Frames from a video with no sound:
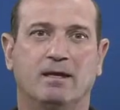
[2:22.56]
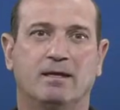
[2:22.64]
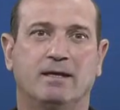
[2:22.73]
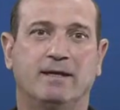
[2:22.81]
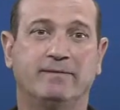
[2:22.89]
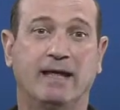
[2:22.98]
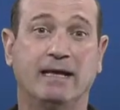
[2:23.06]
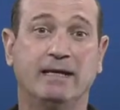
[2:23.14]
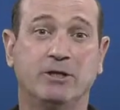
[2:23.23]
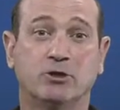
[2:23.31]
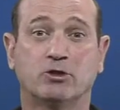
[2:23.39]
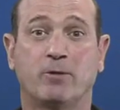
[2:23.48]
In the
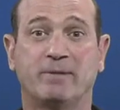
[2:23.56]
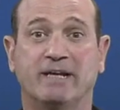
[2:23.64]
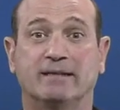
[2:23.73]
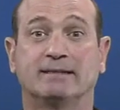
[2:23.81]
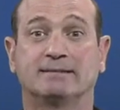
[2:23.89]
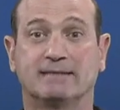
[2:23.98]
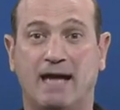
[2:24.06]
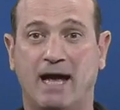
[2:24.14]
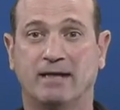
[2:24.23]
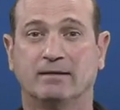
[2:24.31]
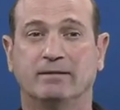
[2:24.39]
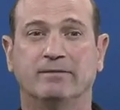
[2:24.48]
linear-dominated
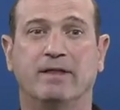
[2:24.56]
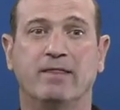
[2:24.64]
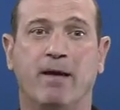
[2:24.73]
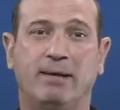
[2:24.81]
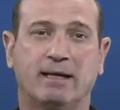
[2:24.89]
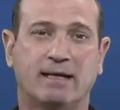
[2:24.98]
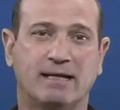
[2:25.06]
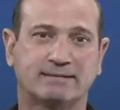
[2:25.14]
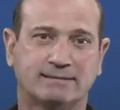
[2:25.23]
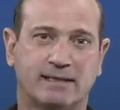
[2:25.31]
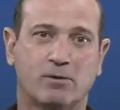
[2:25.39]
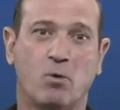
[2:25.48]
side, the double
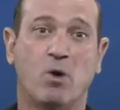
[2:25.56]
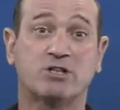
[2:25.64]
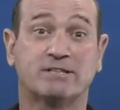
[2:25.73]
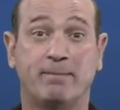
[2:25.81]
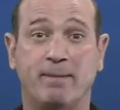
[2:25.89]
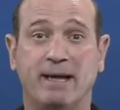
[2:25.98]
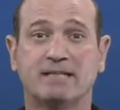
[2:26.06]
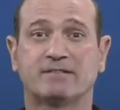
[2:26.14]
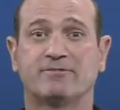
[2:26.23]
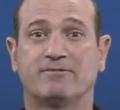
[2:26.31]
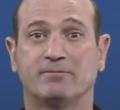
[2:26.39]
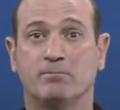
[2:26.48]
cluster was the
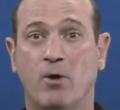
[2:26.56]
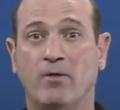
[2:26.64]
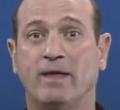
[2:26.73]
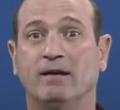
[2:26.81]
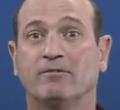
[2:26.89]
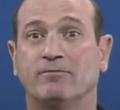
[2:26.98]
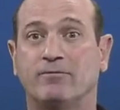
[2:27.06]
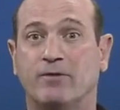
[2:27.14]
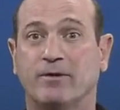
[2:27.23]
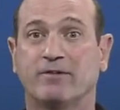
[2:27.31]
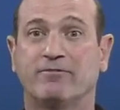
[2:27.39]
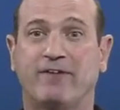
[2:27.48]
best model
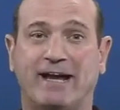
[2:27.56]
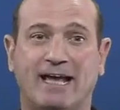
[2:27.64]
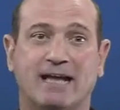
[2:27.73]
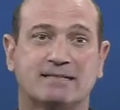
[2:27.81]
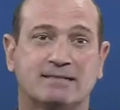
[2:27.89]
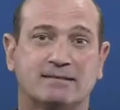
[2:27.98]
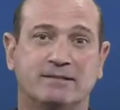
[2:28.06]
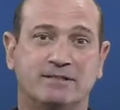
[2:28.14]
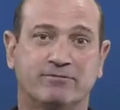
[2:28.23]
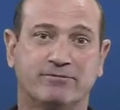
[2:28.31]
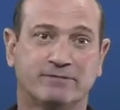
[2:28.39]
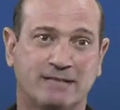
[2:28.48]
for the fecal
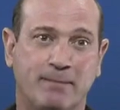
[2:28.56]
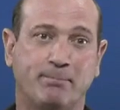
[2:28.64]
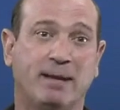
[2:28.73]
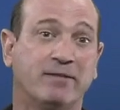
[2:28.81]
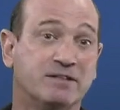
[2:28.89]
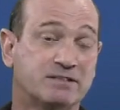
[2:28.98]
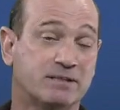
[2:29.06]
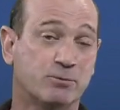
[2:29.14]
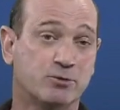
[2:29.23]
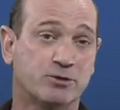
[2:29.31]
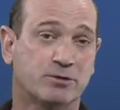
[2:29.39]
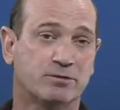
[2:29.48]
sample
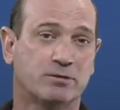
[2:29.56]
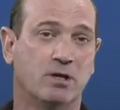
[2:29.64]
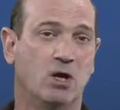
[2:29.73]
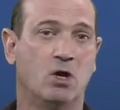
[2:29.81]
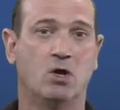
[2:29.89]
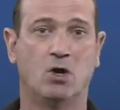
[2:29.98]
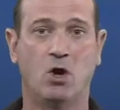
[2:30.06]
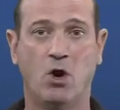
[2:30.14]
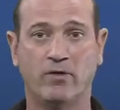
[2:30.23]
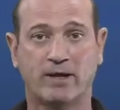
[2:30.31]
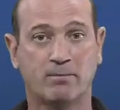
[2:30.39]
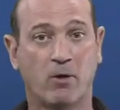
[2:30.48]
distribution.
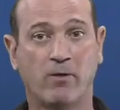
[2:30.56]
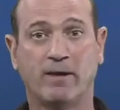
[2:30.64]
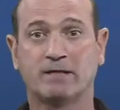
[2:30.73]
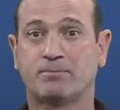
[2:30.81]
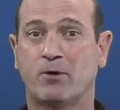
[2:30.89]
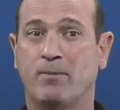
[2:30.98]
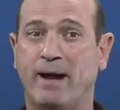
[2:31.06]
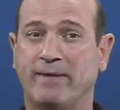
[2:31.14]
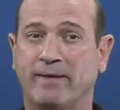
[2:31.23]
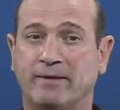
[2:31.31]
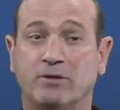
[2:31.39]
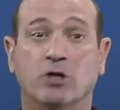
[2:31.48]
Other models
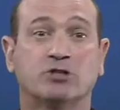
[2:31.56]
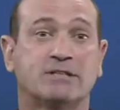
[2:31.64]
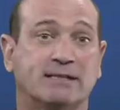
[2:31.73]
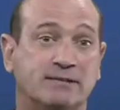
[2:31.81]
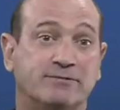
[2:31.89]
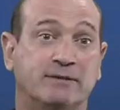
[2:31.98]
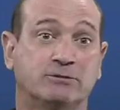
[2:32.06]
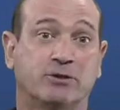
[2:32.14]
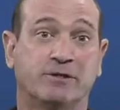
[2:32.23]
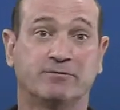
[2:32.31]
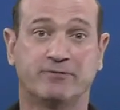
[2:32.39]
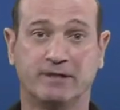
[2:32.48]
provided no
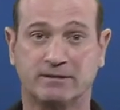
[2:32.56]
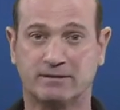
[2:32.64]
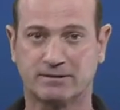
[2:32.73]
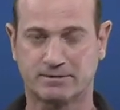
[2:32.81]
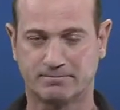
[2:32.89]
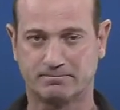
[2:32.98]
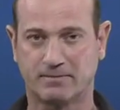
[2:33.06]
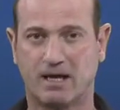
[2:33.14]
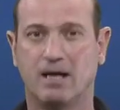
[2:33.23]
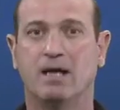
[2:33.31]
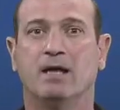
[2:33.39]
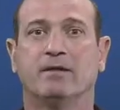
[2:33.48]
satisfactory fits.
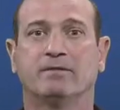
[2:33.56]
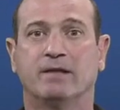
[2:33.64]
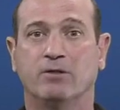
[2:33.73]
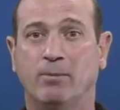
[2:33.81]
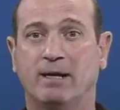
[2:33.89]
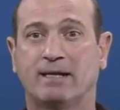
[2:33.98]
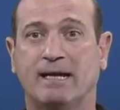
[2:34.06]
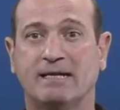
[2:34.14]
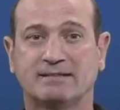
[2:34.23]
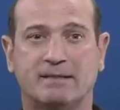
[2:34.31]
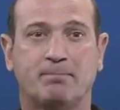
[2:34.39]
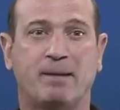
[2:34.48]
The double
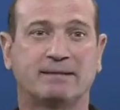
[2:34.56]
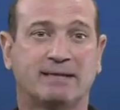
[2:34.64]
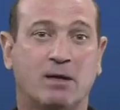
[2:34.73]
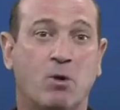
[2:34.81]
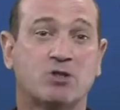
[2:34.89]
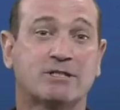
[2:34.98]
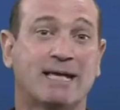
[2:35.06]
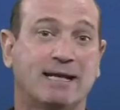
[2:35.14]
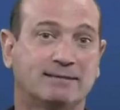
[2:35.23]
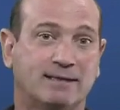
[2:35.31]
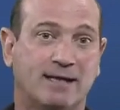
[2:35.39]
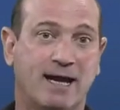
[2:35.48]
cluster pattern was
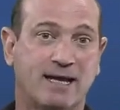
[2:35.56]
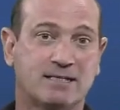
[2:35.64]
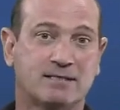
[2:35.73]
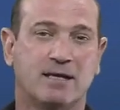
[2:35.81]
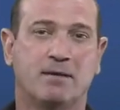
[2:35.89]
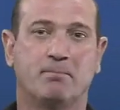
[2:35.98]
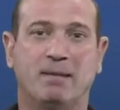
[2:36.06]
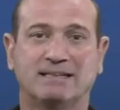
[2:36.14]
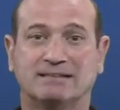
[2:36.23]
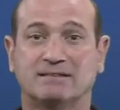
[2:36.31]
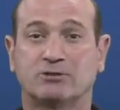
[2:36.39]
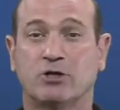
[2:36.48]
characterized by
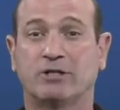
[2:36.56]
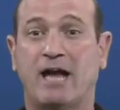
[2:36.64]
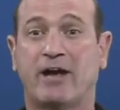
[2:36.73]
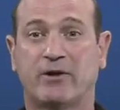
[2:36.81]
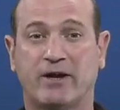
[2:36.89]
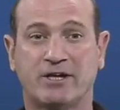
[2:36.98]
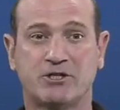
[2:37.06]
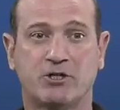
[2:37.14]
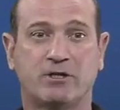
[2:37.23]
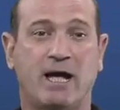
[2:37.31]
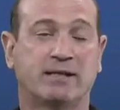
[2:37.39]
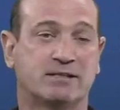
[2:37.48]
a strong
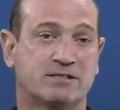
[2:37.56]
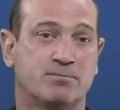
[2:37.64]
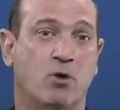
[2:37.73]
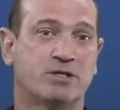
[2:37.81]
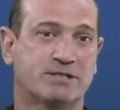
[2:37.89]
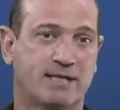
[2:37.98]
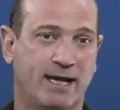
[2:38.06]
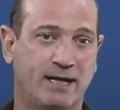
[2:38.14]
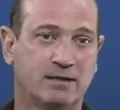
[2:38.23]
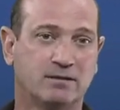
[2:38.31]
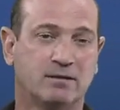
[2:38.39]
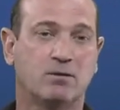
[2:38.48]
aggregation at a small scale,